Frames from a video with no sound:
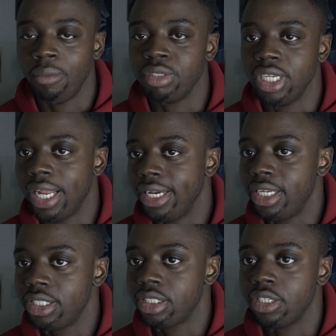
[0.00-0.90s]
I'm saying like
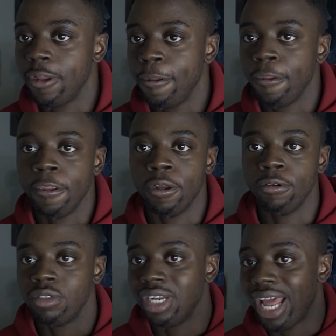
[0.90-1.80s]
this, you
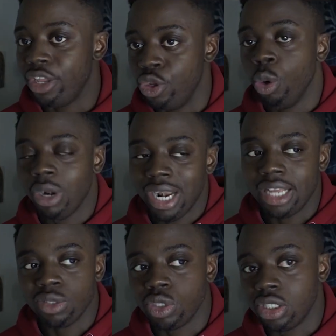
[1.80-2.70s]
know, the light
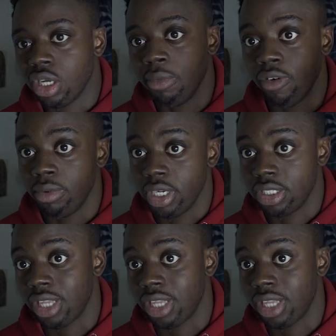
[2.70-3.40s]
source is coming from this